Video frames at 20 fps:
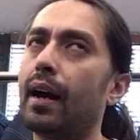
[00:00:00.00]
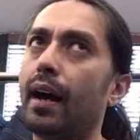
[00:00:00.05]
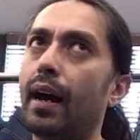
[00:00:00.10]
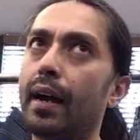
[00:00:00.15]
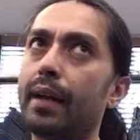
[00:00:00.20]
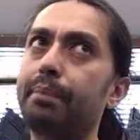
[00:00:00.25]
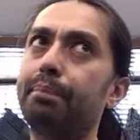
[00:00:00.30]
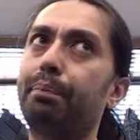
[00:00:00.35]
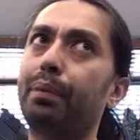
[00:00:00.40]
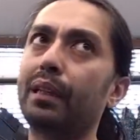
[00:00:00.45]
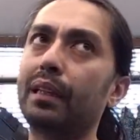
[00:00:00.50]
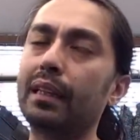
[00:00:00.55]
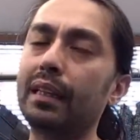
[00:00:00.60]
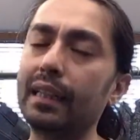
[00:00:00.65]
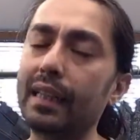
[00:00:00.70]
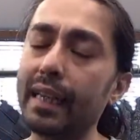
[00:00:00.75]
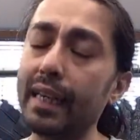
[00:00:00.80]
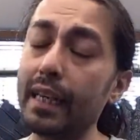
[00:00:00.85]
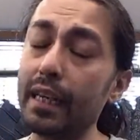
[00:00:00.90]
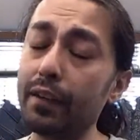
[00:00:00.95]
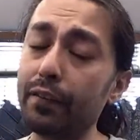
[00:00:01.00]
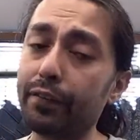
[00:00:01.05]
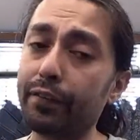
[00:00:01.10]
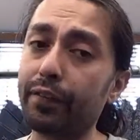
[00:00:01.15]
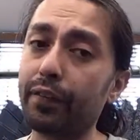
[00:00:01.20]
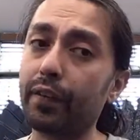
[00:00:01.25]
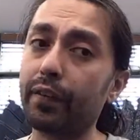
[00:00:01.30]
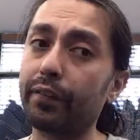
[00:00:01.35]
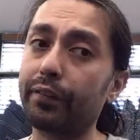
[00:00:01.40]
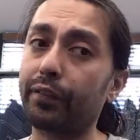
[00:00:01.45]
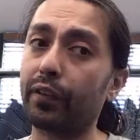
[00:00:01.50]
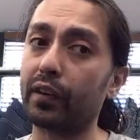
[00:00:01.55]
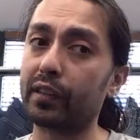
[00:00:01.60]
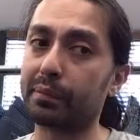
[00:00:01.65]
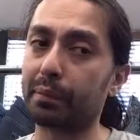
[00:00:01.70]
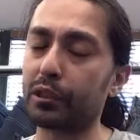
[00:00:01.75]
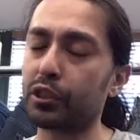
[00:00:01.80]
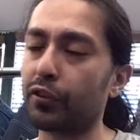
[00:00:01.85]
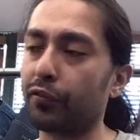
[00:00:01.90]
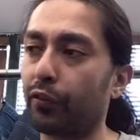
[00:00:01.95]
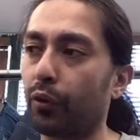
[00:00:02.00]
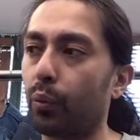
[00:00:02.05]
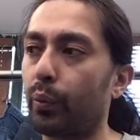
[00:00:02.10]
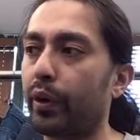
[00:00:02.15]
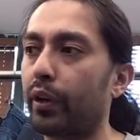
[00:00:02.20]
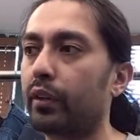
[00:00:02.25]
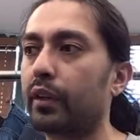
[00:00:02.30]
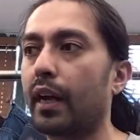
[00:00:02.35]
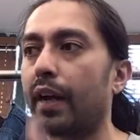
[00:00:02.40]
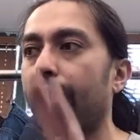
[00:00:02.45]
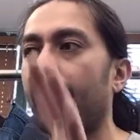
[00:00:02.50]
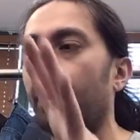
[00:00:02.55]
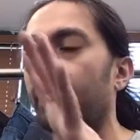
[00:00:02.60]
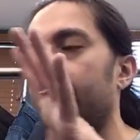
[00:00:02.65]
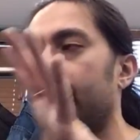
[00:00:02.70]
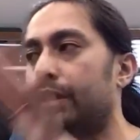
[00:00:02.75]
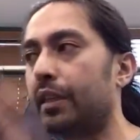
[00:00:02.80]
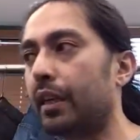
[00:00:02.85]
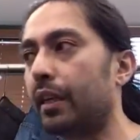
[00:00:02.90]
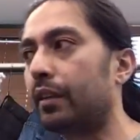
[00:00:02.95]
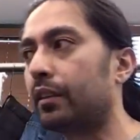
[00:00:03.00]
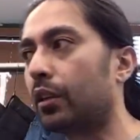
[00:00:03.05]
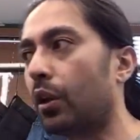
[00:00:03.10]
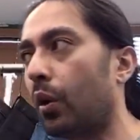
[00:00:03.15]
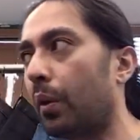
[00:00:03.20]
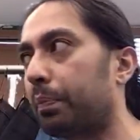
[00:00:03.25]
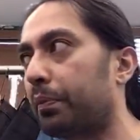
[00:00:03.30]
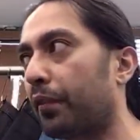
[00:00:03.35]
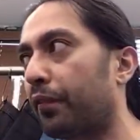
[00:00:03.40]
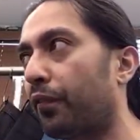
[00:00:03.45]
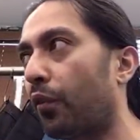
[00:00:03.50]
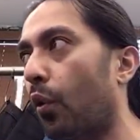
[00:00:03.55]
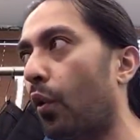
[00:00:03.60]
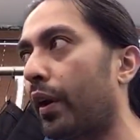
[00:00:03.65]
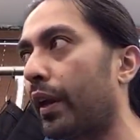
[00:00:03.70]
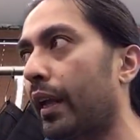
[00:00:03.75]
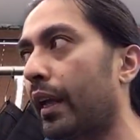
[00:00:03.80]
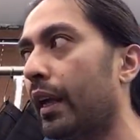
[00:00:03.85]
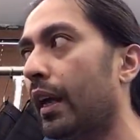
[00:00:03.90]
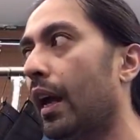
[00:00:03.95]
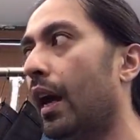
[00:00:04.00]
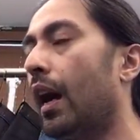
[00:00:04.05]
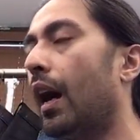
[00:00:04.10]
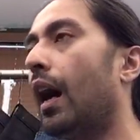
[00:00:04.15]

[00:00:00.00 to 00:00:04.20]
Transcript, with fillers: I believe, for especially for a weird guy, that we did go up to 40.